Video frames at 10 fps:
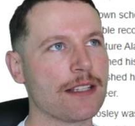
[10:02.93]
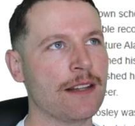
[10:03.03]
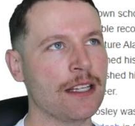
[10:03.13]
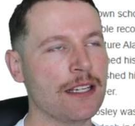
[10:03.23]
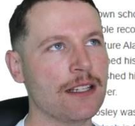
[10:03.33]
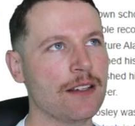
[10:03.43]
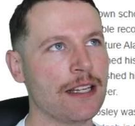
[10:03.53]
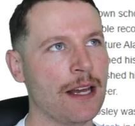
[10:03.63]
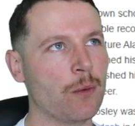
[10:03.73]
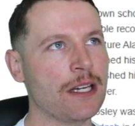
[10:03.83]
at the end of the
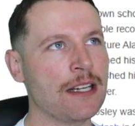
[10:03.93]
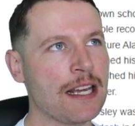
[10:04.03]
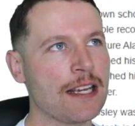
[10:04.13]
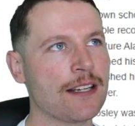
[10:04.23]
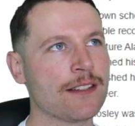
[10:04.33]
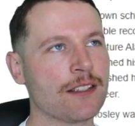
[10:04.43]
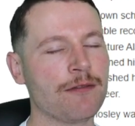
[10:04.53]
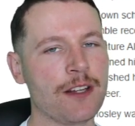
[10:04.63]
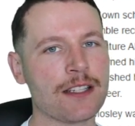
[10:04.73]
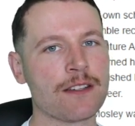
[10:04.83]
day, we need his
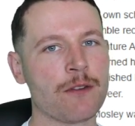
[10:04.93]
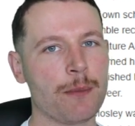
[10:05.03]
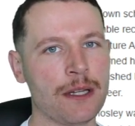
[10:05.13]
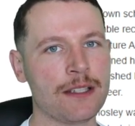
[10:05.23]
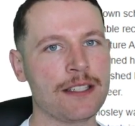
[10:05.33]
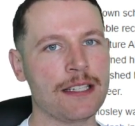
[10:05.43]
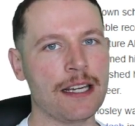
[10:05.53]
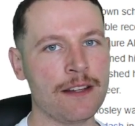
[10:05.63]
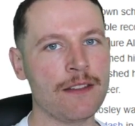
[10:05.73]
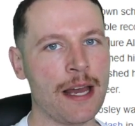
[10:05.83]
defensive ability
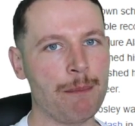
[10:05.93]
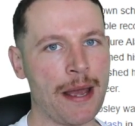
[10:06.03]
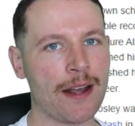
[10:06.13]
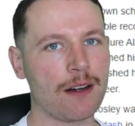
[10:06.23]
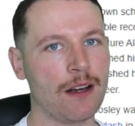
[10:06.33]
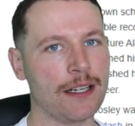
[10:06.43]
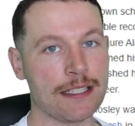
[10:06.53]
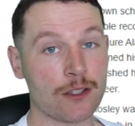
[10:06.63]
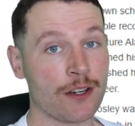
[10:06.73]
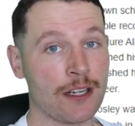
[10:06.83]
in that back line. He's
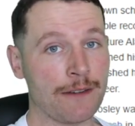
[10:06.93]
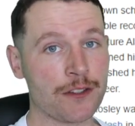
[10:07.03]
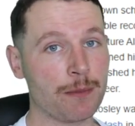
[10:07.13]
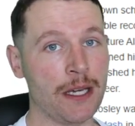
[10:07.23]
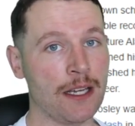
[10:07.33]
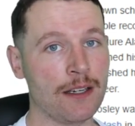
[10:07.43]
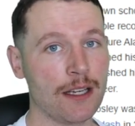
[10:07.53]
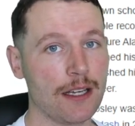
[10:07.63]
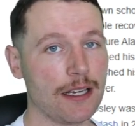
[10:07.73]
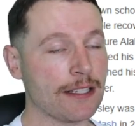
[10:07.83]
got enough speed,
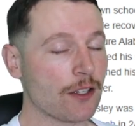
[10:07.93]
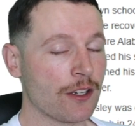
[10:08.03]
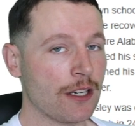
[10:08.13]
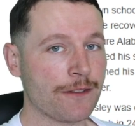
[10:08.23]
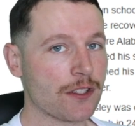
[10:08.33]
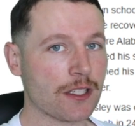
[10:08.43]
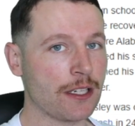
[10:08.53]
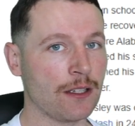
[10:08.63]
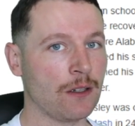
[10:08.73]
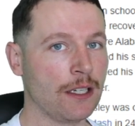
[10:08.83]
he's got enough
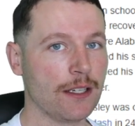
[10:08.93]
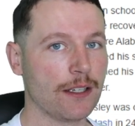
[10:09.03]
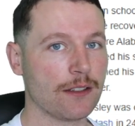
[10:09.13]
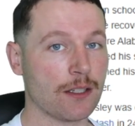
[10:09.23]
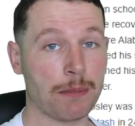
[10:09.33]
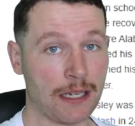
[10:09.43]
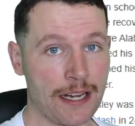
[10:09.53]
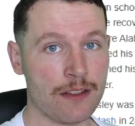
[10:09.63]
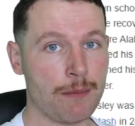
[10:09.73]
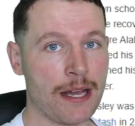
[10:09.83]
skill to play
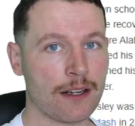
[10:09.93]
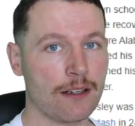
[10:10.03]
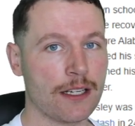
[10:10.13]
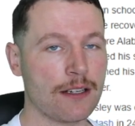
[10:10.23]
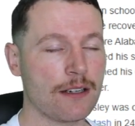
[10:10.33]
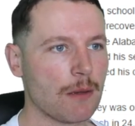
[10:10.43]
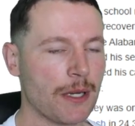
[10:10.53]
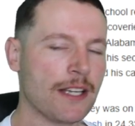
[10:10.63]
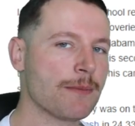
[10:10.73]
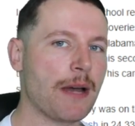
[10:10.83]
in the back line, but
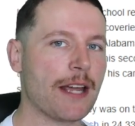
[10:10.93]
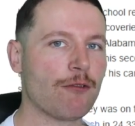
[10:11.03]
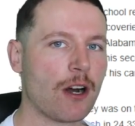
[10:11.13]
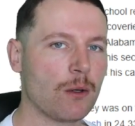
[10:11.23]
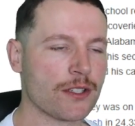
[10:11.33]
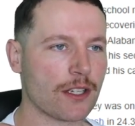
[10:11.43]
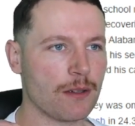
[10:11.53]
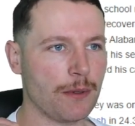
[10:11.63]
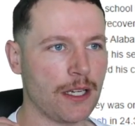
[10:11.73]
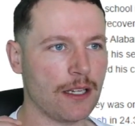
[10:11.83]
his main role is going to
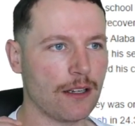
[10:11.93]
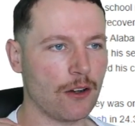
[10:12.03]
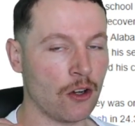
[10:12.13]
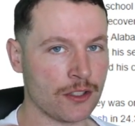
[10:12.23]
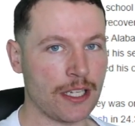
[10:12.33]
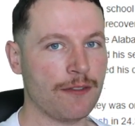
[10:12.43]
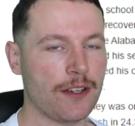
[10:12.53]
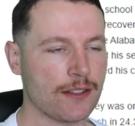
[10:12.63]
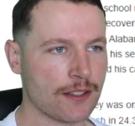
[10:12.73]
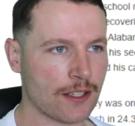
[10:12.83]
be on
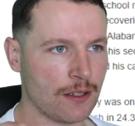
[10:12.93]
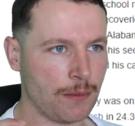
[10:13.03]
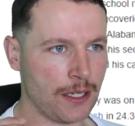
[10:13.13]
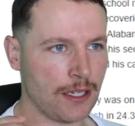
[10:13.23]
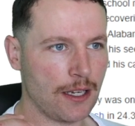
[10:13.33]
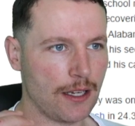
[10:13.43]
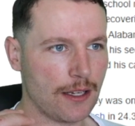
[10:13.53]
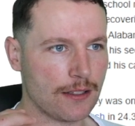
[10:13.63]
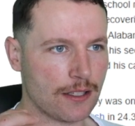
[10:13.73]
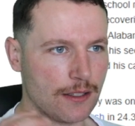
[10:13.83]
defense. It's going to be
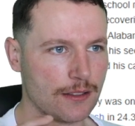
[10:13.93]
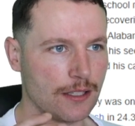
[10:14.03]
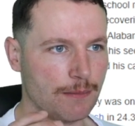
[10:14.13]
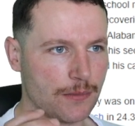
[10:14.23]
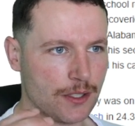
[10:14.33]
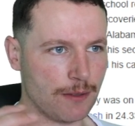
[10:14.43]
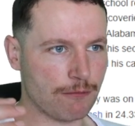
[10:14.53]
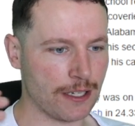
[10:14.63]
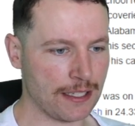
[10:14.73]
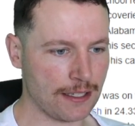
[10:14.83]
to
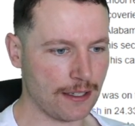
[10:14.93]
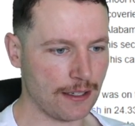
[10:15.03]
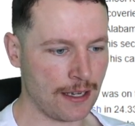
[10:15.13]
really